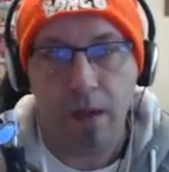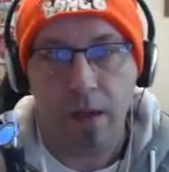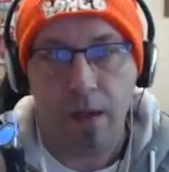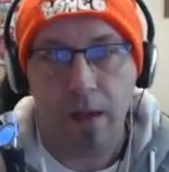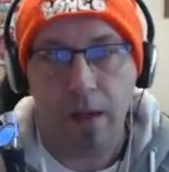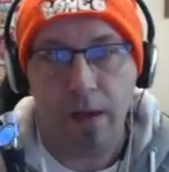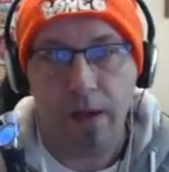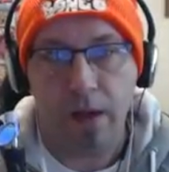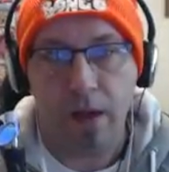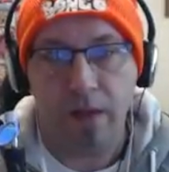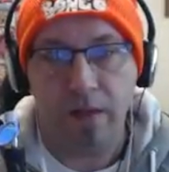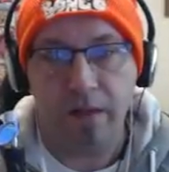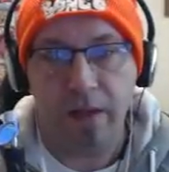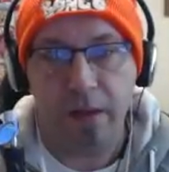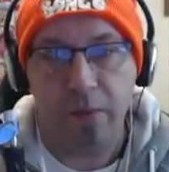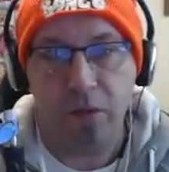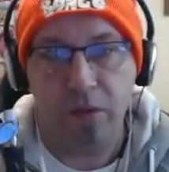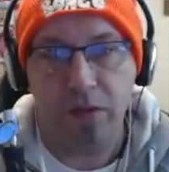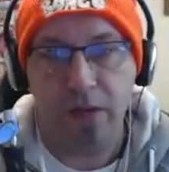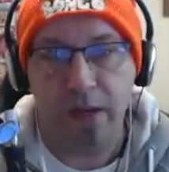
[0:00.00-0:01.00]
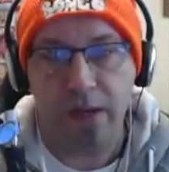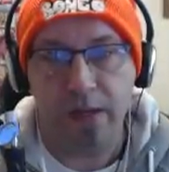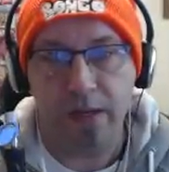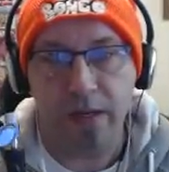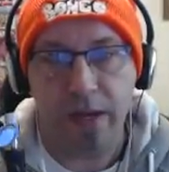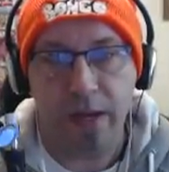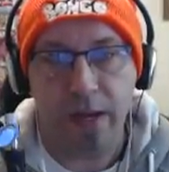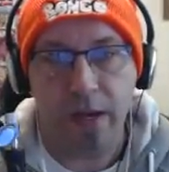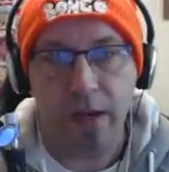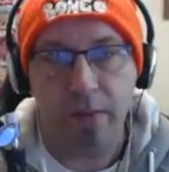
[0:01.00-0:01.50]
I can't see any more T N
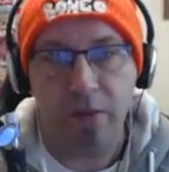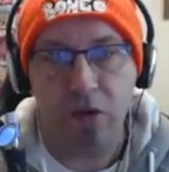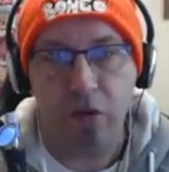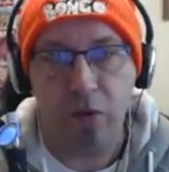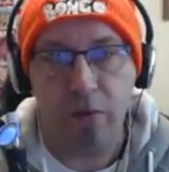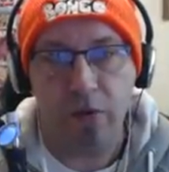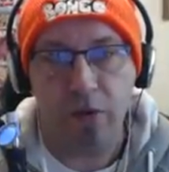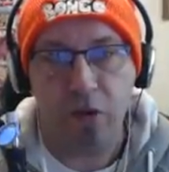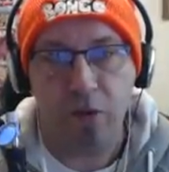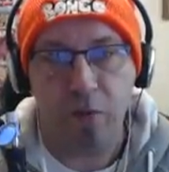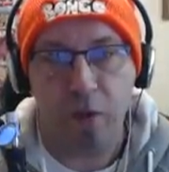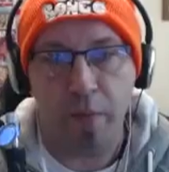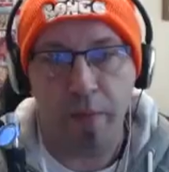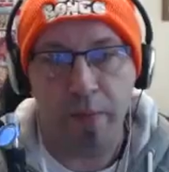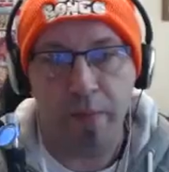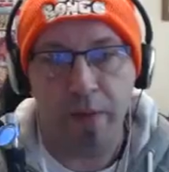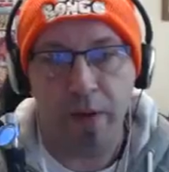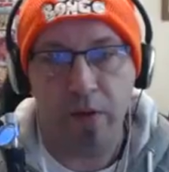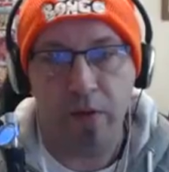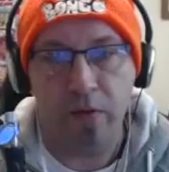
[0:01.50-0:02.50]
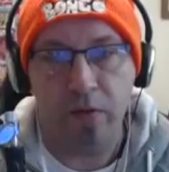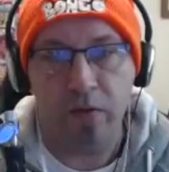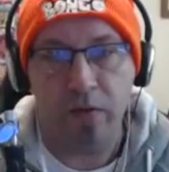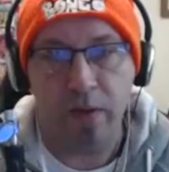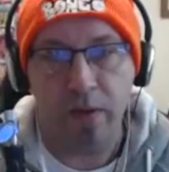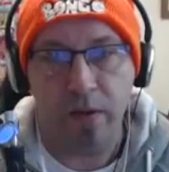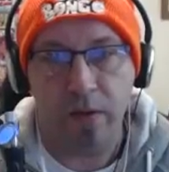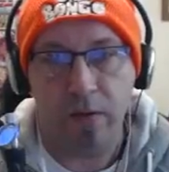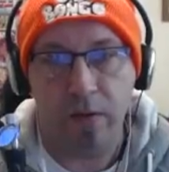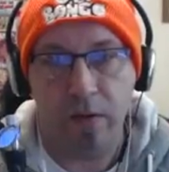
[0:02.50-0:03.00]
T. I'm assuming we're just popping balloons
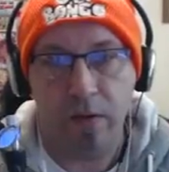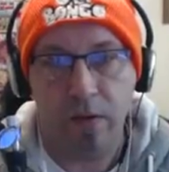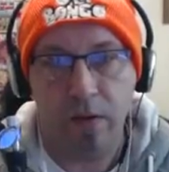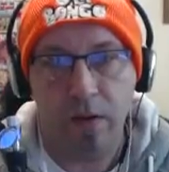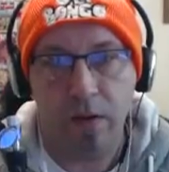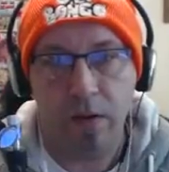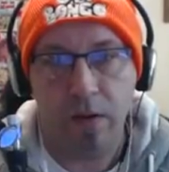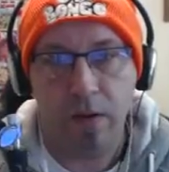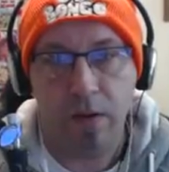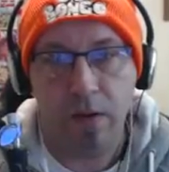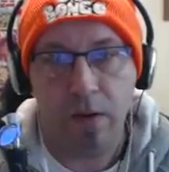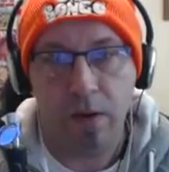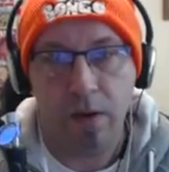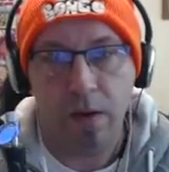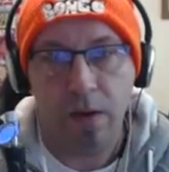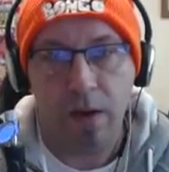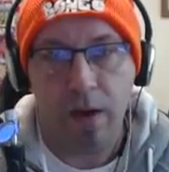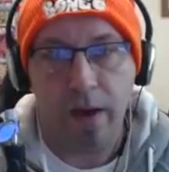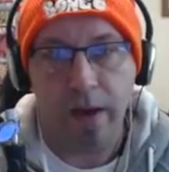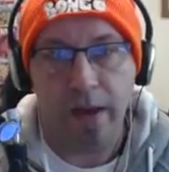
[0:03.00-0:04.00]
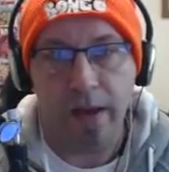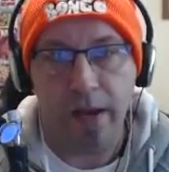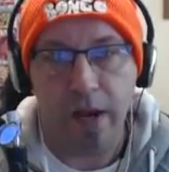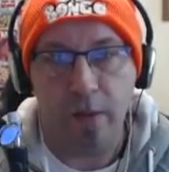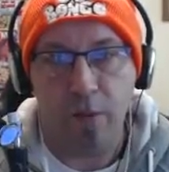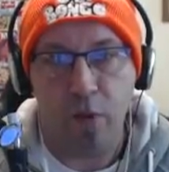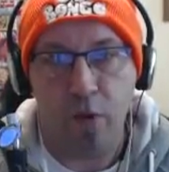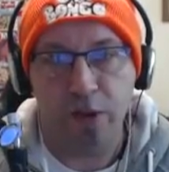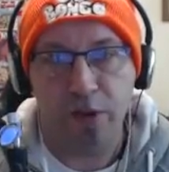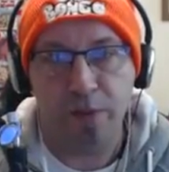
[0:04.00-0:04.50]
now. I hear no
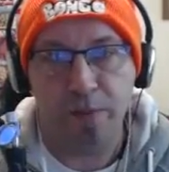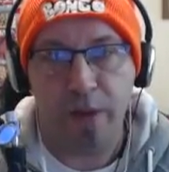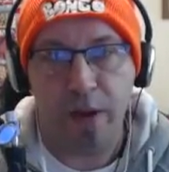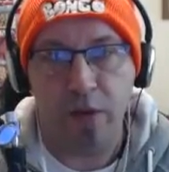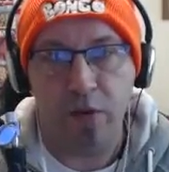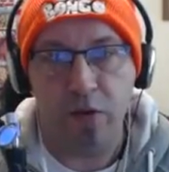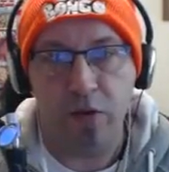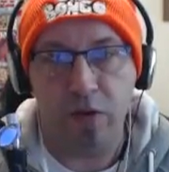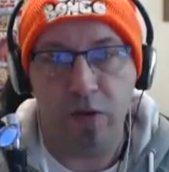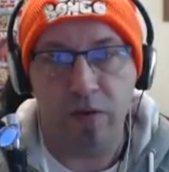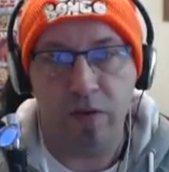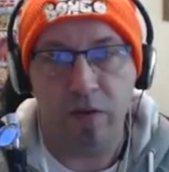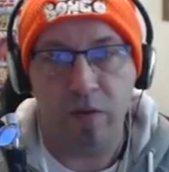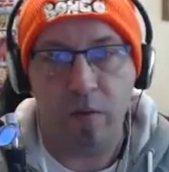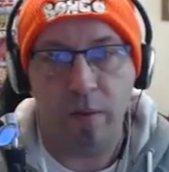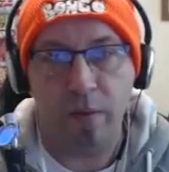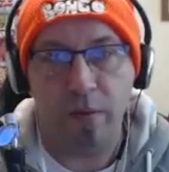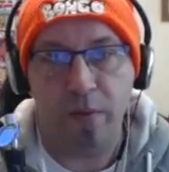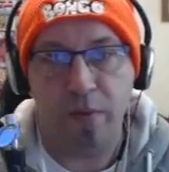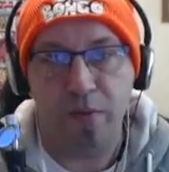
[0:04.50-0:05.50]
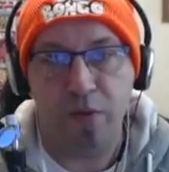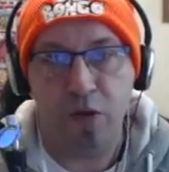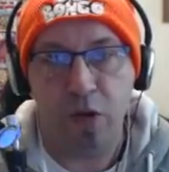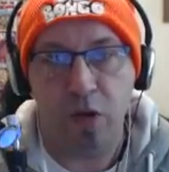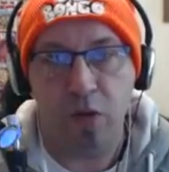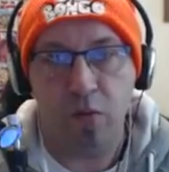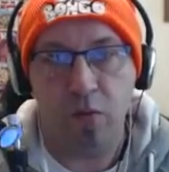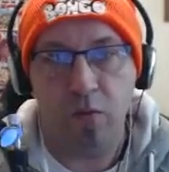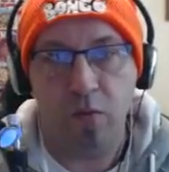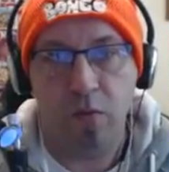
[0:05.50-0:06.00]
more explosions, so one would
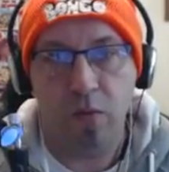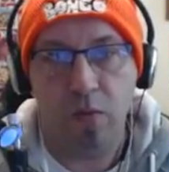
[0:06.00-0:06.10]
presume